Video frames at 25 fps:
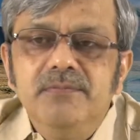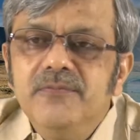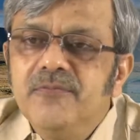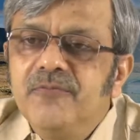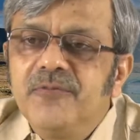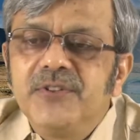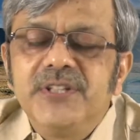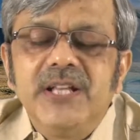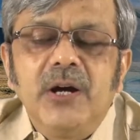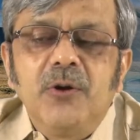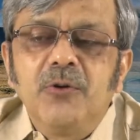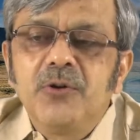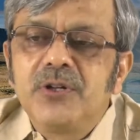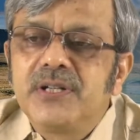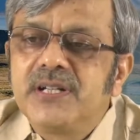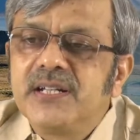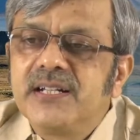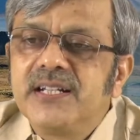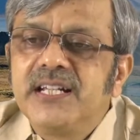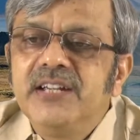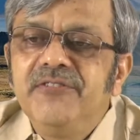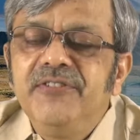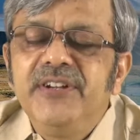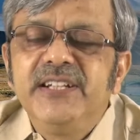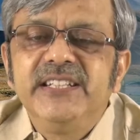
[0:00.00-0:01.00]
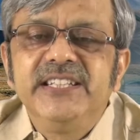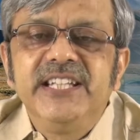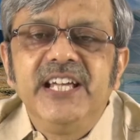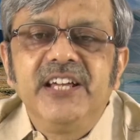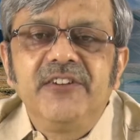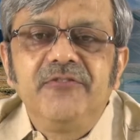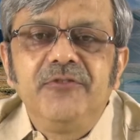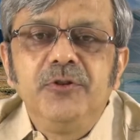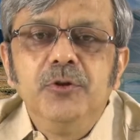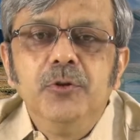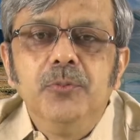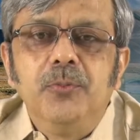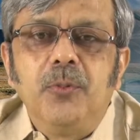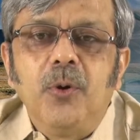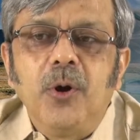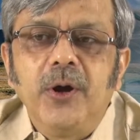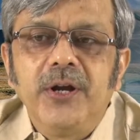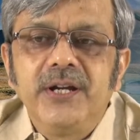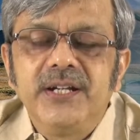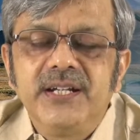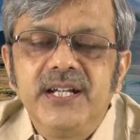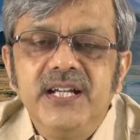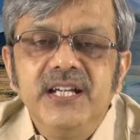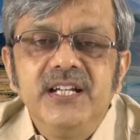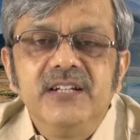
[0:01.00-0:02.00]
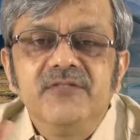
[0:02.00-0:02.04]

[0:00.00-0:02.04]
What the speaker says: without giving their viewpoint,